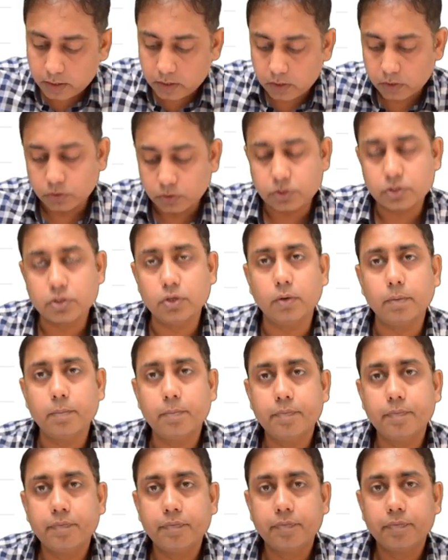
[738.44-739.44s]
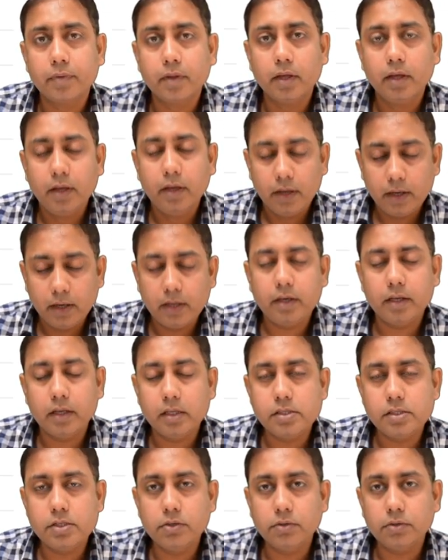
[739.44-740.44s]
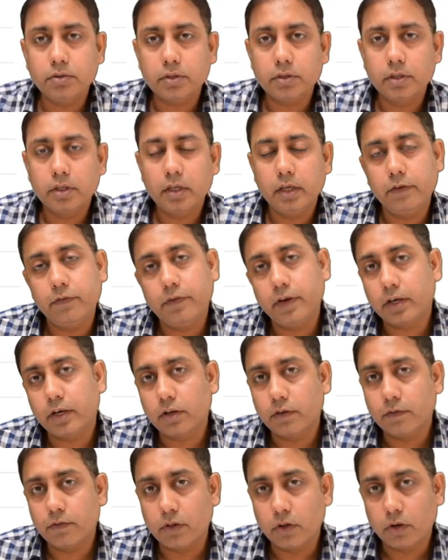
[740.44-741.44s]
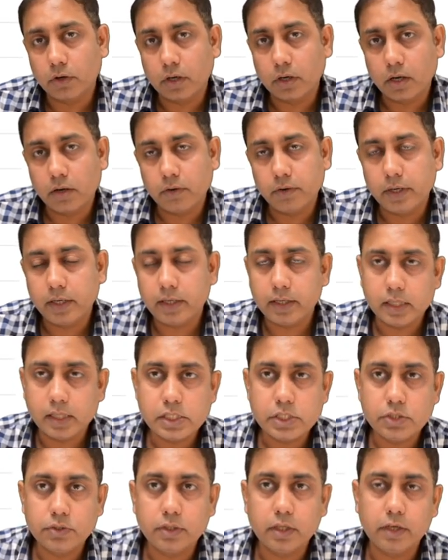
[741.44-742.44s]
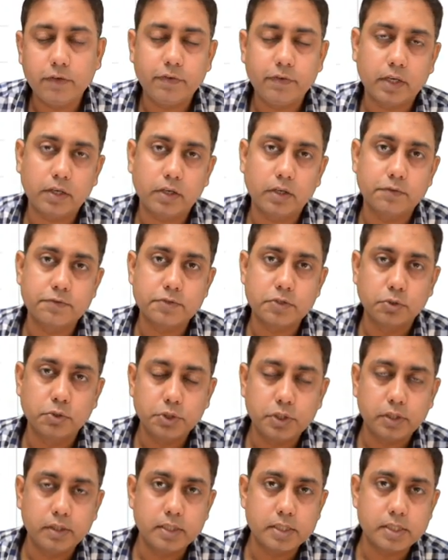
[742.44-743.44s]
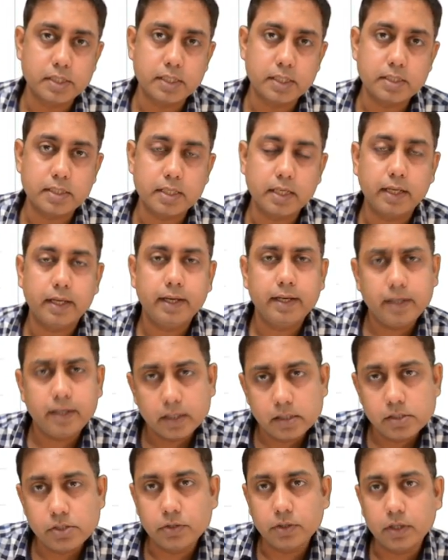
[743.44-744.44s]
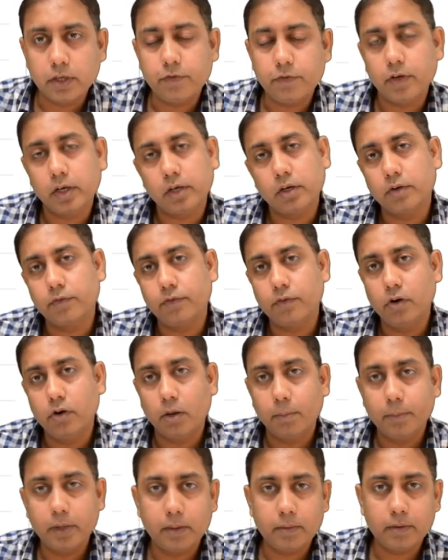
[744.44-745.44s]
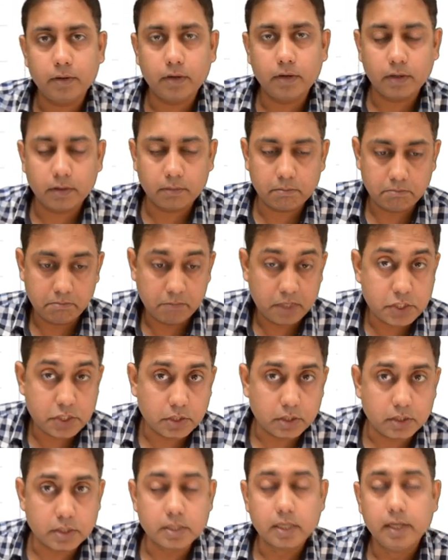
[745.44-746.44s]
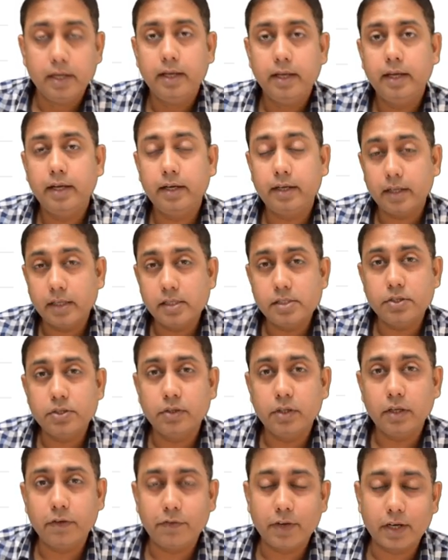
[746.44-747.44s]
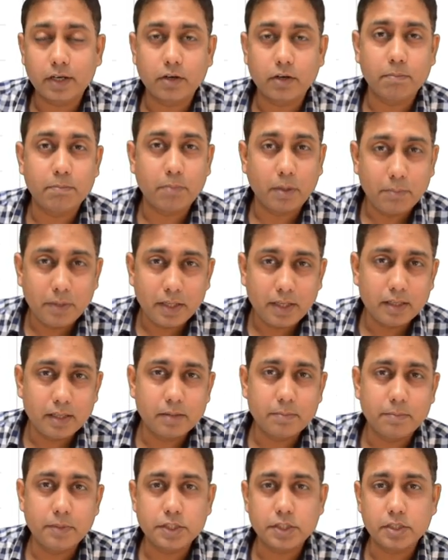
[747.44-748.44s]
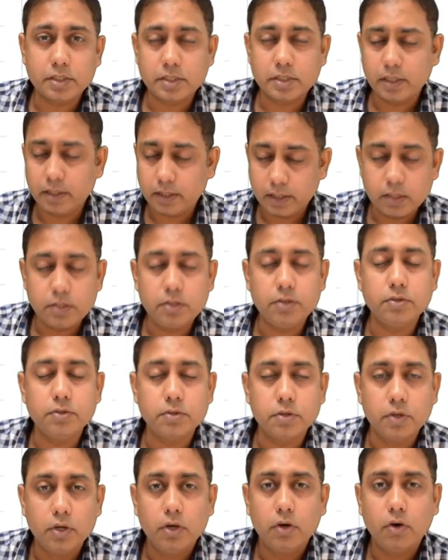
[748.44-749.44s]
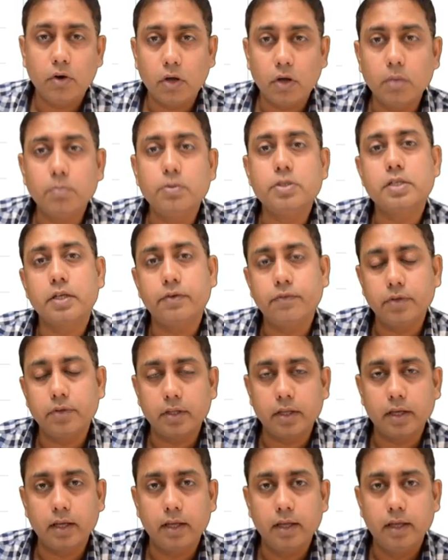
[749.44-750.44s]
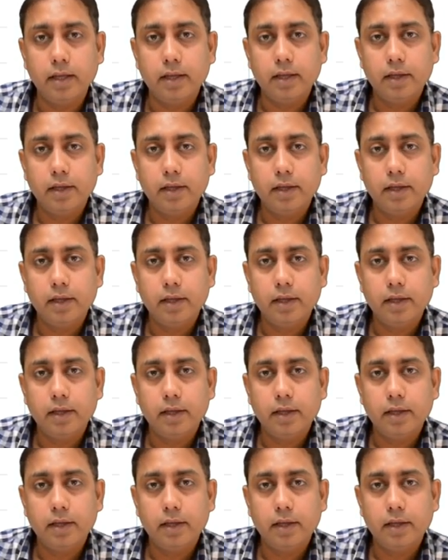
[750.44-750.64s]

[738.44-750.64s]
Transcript: goes slow. It tells you the effect of lockdown. It tells you the effect of social distancing. It tells you the effect of government measures. It tells you the effect of public health measures. It tells you almost everything